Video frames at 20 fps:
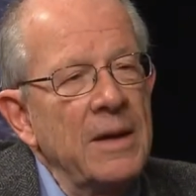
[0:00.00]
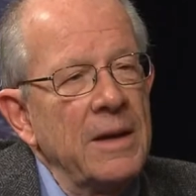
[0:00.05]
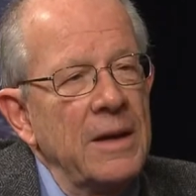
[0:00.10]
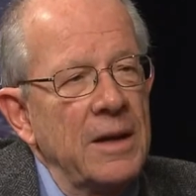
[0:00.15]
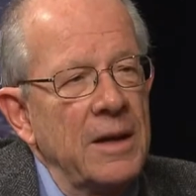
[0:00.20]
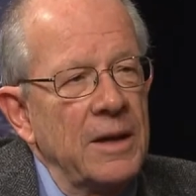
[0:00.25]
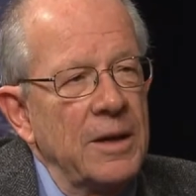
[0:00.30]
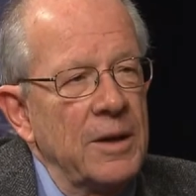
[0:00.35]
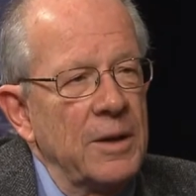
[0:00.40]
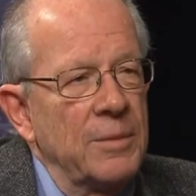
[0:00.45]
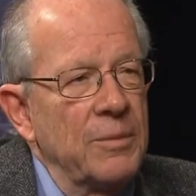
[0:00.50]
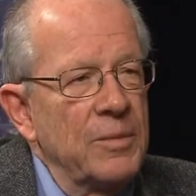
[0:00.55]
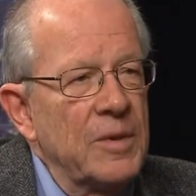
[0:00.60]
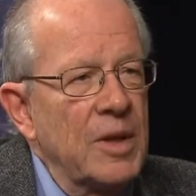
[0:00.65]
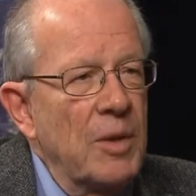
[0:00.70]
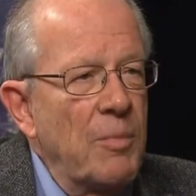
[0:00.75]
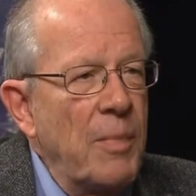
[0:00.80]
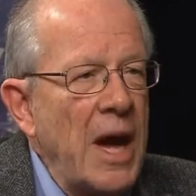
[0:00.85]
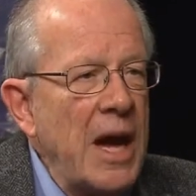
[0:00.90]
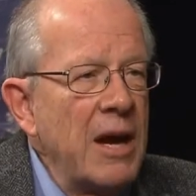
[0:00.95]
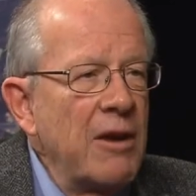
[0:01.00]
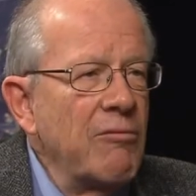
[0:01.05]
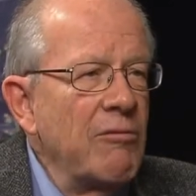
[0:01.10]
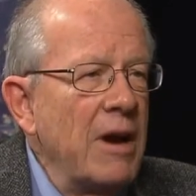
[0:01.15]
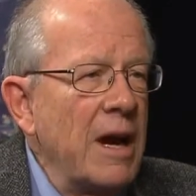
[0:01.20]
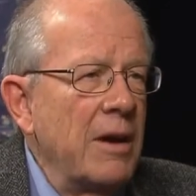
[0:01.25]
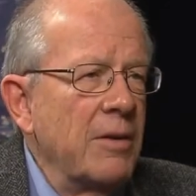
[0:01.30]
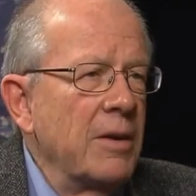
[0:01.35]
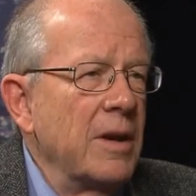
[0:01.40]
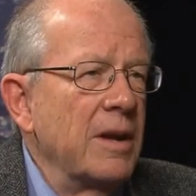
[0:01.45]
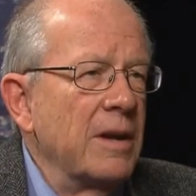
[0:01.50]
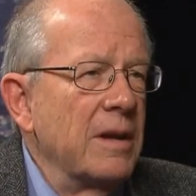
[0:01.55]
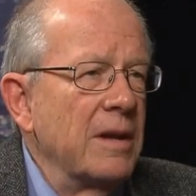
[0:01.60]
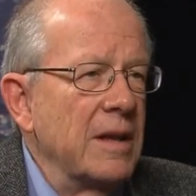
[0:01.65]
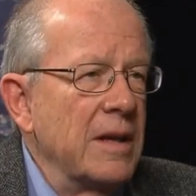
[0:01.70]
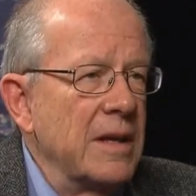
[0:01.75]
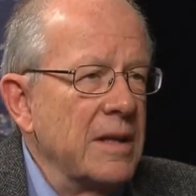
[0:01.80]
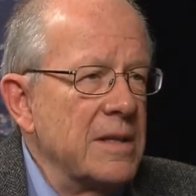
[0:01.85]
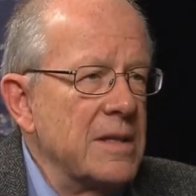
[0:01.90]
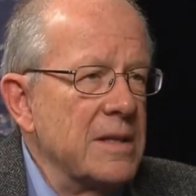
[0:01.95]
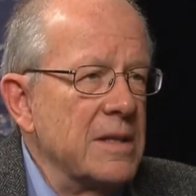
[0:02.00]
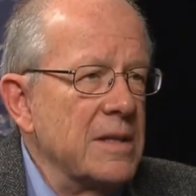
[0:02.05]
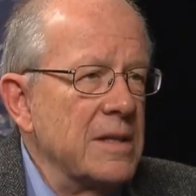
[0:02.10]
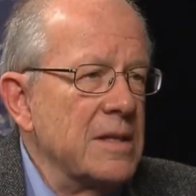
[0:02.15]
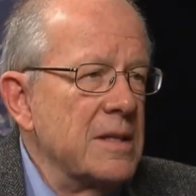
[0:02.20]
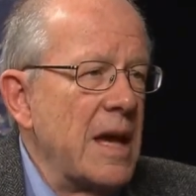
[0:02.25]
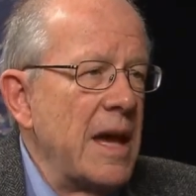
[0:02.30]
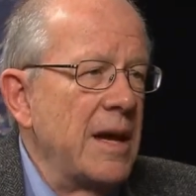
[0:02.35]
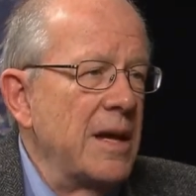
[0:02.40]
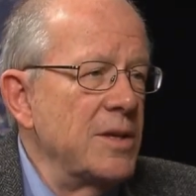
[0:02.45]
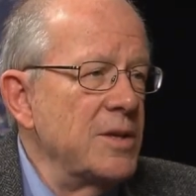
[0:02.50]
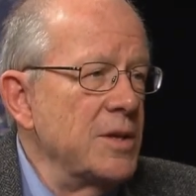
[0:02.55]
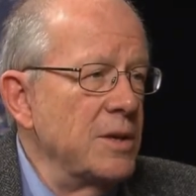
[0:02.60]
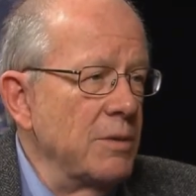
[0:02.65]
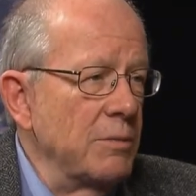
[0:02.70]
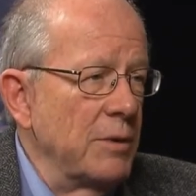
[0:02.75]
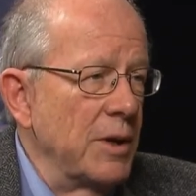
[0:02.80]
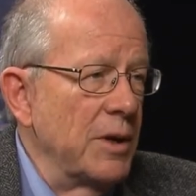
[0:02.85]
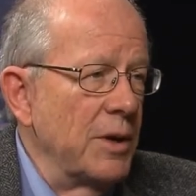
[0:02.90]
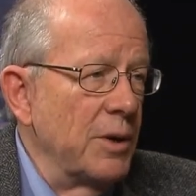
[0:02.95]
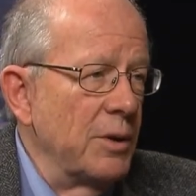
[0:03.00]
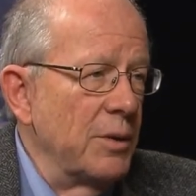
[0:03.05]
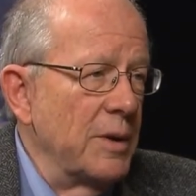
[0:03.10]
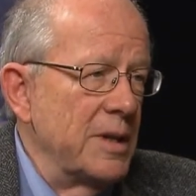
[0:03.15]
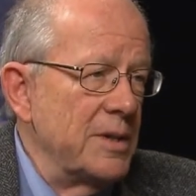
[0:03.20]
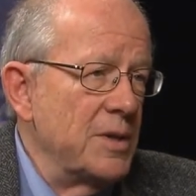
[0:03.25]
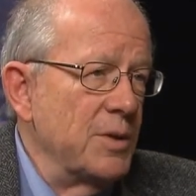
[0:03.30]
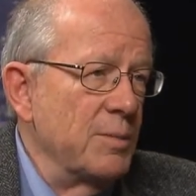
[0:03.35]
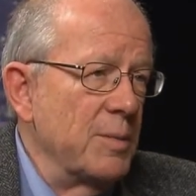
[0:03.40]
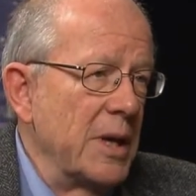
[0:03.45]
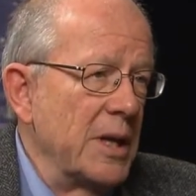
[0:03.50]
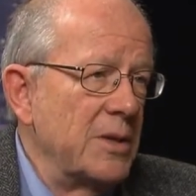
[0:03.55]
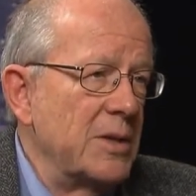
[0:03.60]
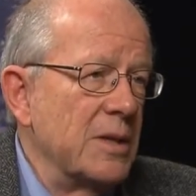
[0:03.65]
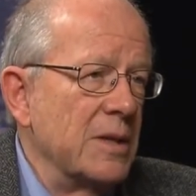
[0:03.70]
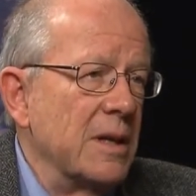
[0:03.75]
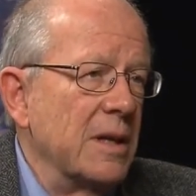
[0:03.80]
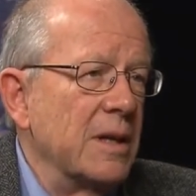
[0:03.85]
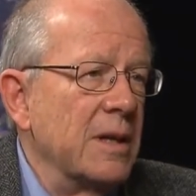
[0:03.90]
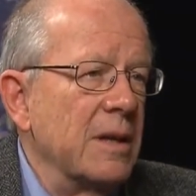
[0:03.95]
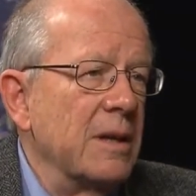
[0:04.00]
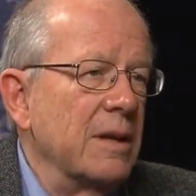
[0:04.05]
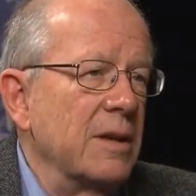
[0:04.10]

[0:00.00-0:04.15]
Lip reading: The background on this is, as you know, as you mentioned,